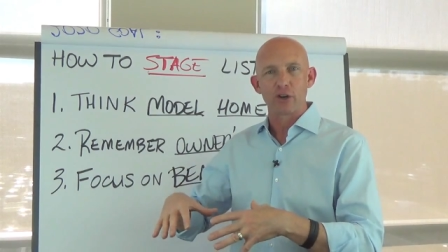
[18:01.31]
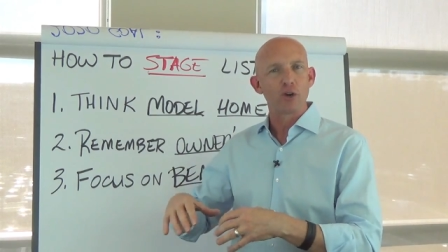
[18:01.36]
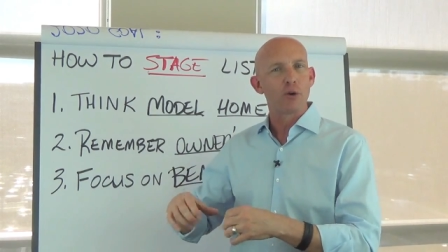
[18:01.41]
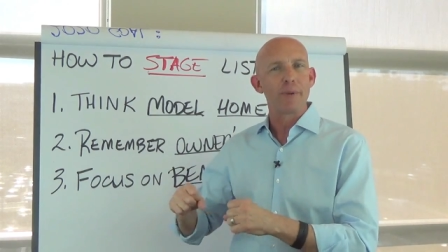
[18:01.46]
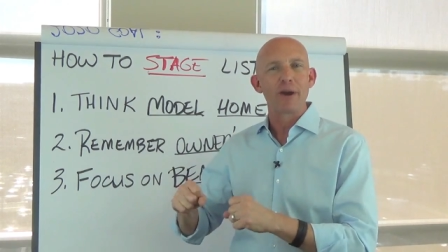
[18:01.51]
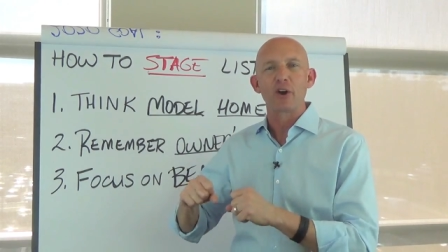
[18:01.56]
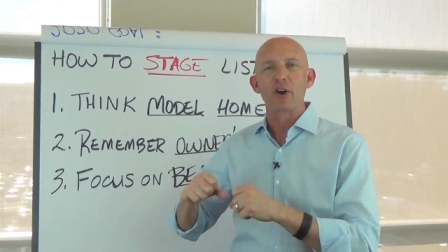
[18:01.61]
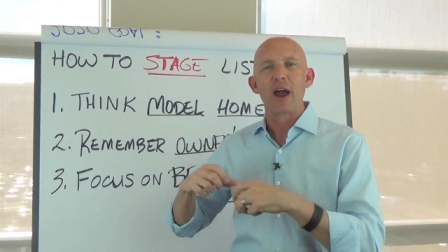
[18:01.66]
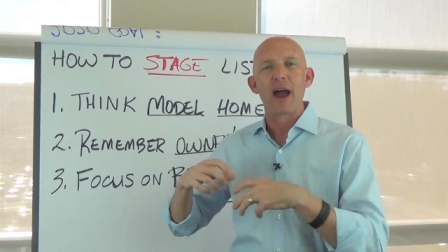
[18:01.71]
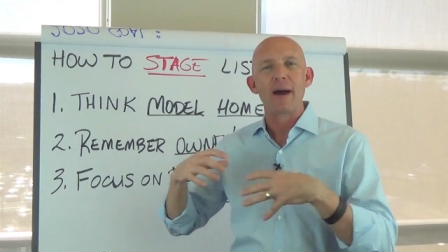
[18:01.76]
no
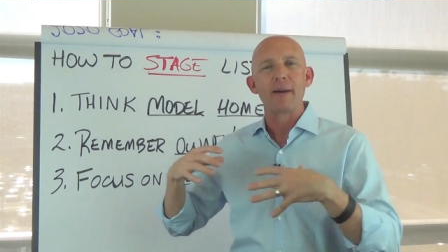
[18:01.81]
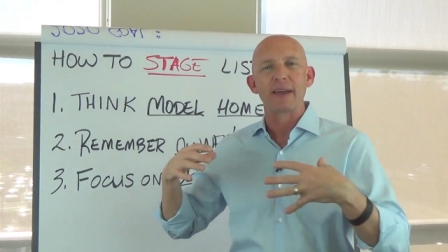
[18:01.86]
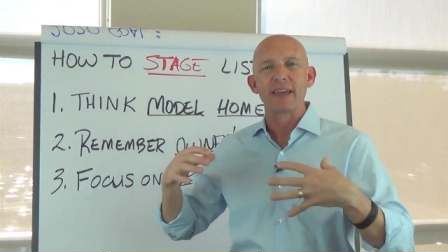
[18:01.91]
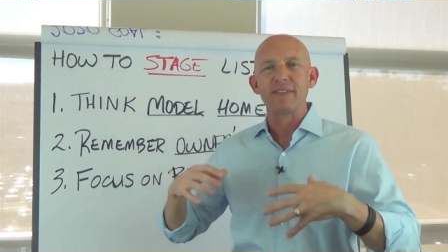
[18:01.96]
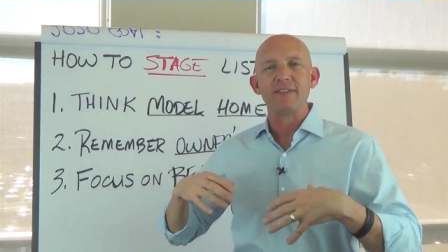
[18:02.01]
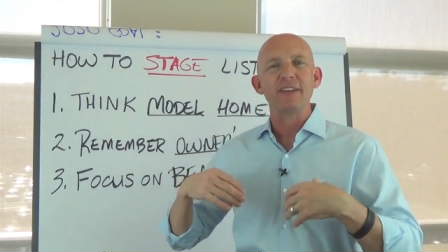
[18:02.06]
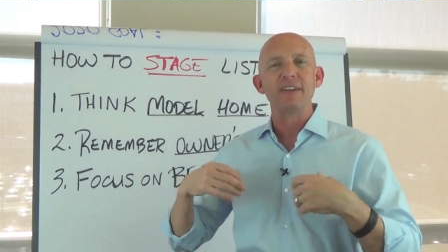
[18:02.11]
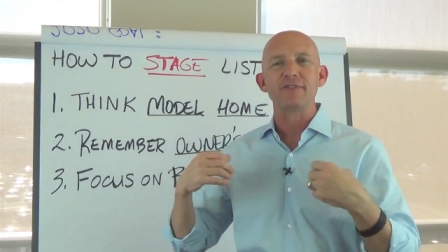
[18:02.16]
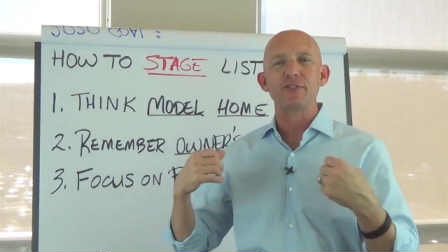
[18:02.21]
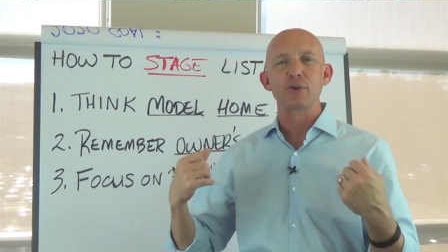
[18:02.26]
matter how,
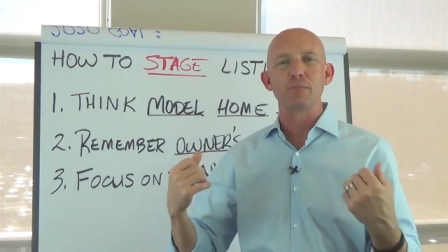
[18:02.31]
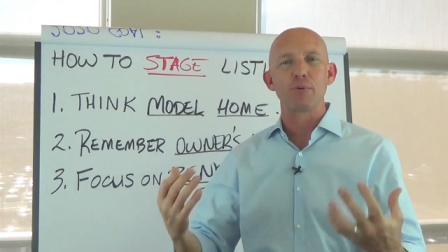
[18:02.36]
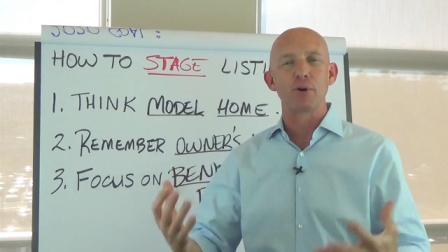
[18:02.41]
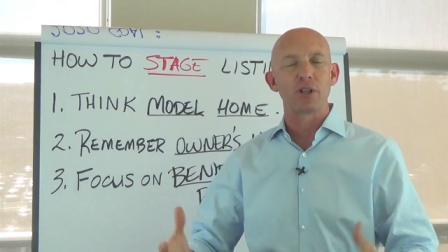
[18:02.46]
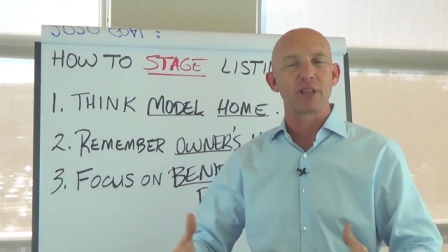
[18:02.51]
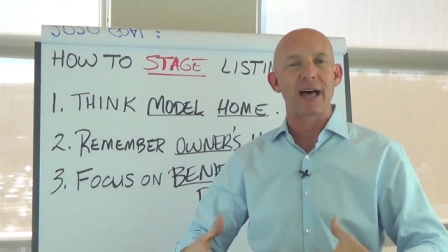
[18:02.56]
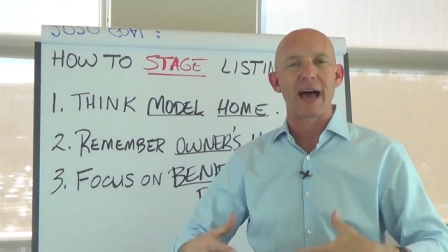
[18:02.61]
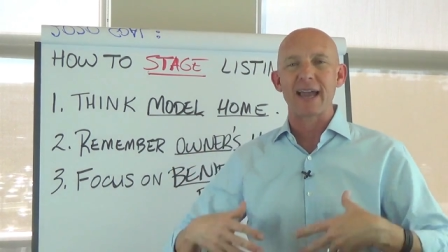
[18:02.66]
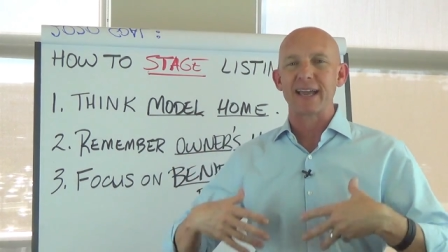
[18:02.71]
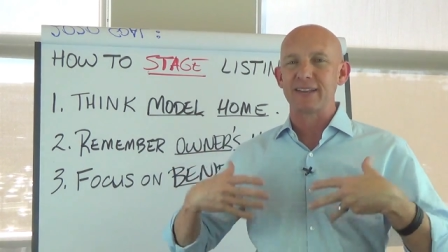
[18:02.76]
even if they're
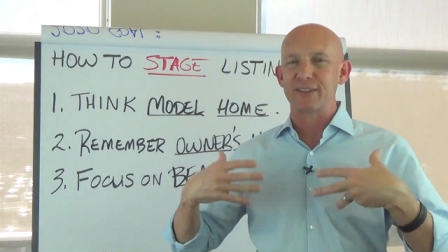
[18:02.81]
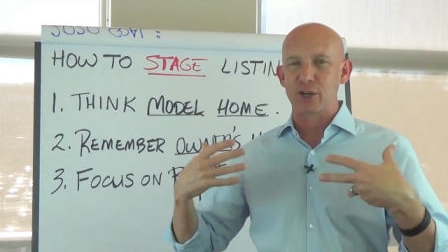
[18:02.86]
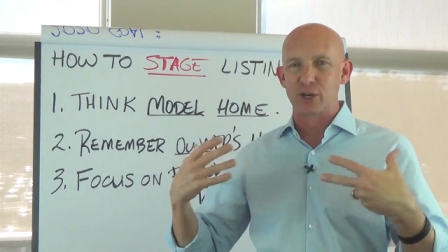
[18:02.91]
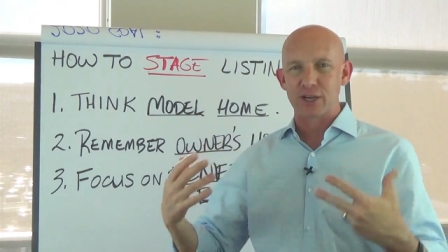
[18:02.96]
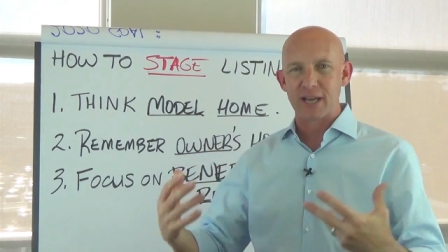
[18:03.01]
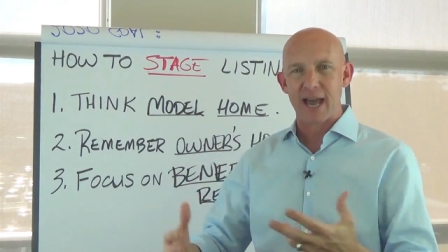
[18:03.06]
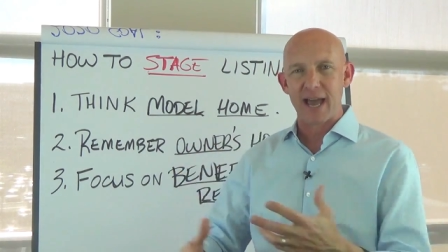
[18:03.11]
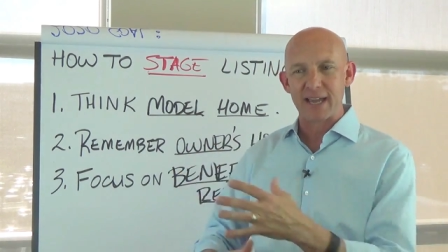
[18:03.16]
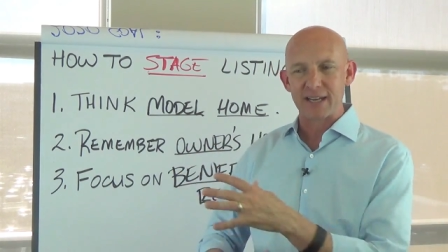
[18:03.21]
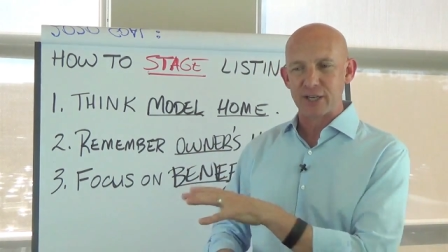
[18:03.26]
polite and they're
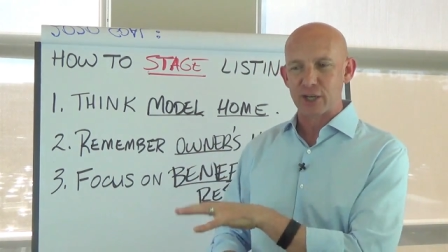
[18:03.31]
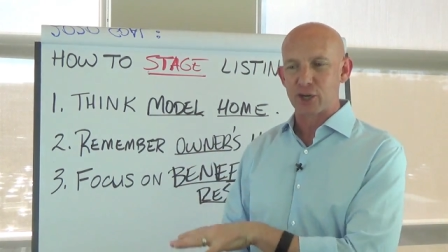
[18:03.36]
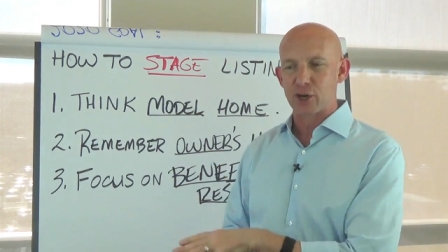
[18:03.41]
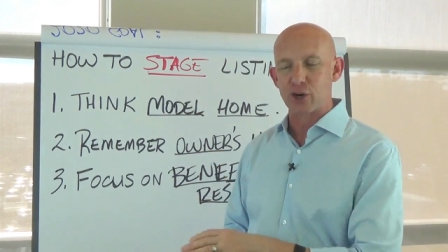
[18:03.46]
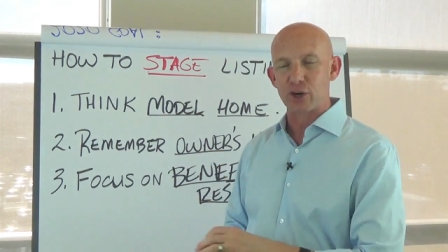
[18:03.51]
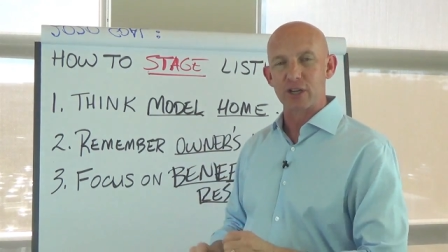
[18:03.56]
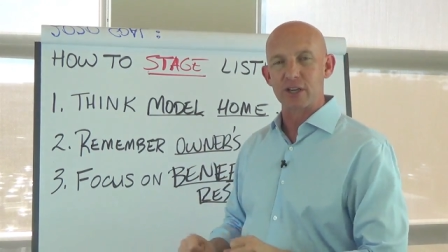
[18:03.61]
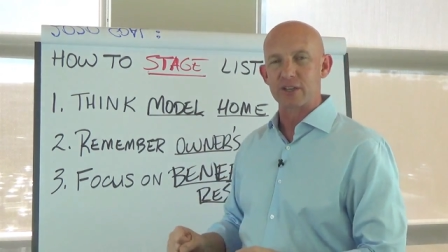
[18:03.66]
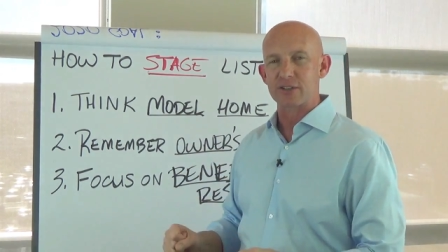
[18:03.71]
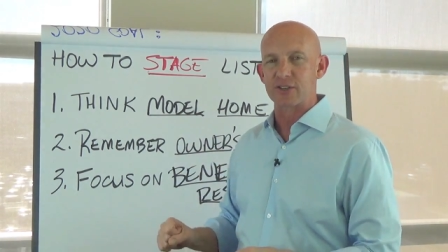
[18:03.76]
kind and
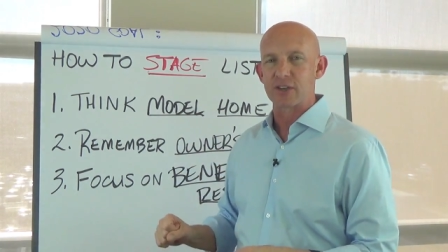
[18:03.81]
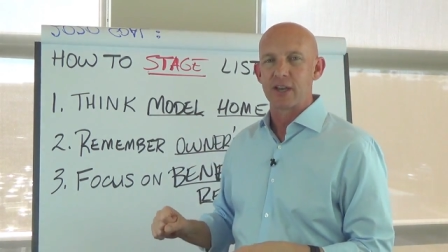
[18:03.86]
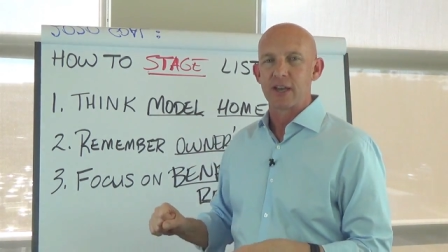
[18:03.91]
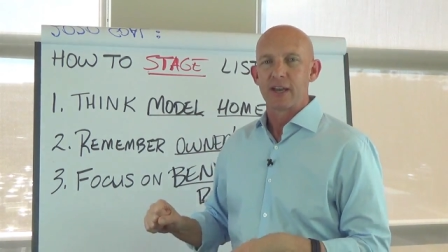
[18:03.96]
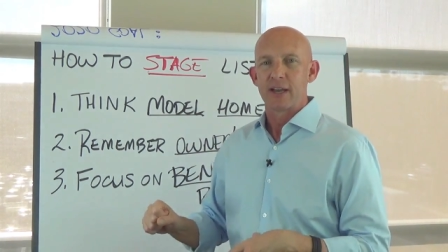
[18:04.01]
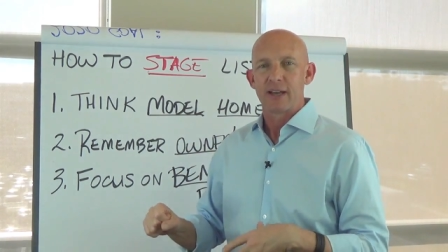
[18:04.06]
courteous,